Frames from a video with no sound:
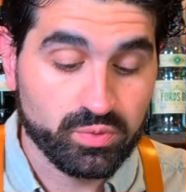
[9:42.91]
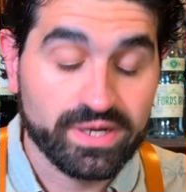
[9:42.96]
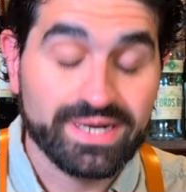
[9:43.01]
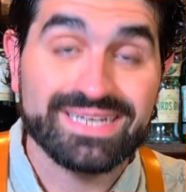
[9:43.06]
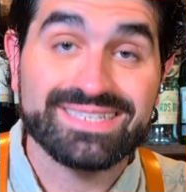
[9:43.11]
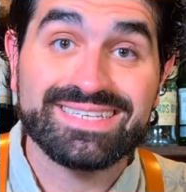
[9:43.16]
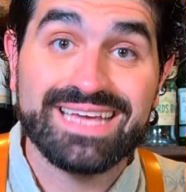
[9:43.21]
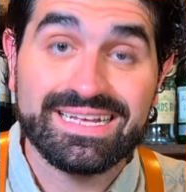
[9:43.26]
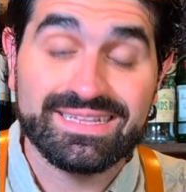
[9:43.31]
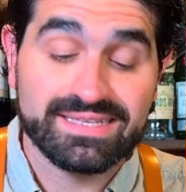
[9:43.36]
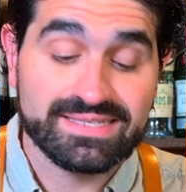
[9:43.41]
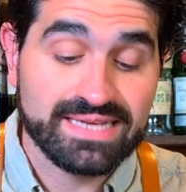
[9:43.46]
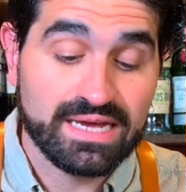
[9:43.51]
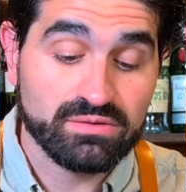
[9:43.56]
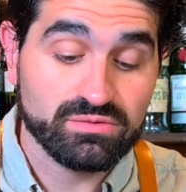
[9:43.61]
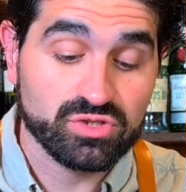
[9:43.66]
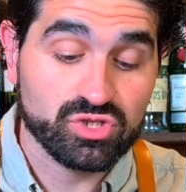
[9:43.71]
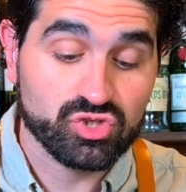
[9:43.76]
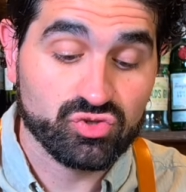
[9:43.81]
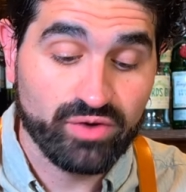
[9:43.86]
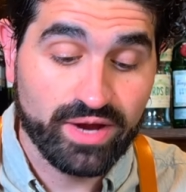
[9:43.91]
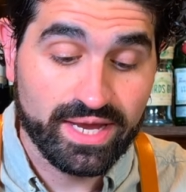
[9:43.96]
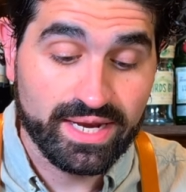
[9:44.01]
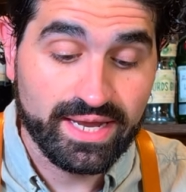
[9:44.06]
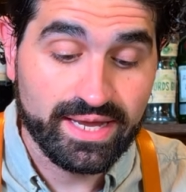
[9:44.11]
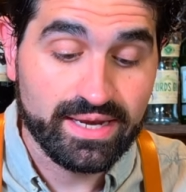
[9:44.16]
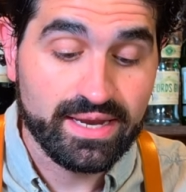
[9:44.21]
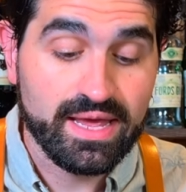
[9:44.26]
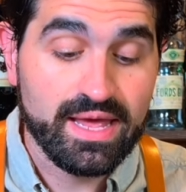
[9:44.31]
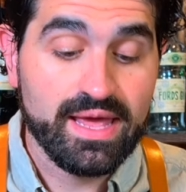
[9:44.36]
We're gonna take this out and
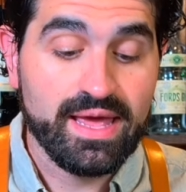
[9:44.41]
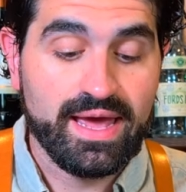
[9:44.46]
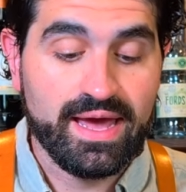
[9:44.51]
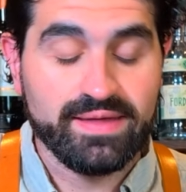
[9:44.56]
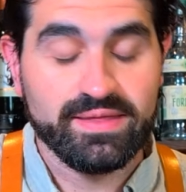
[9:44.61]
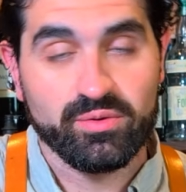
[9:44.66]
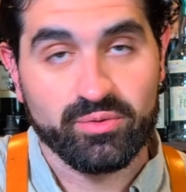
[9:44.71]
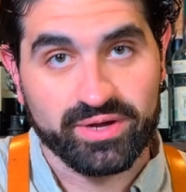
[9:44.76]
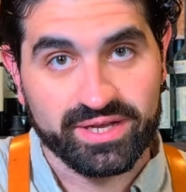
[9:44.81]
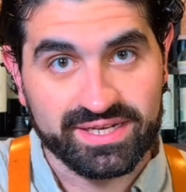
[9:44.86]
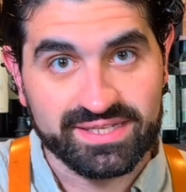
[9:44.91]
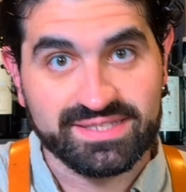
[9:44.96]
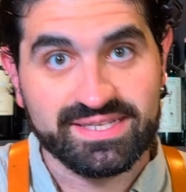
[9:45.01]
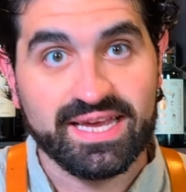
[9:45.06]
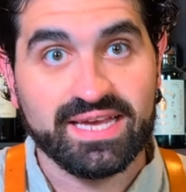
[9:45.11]
strain it, and then we're gonna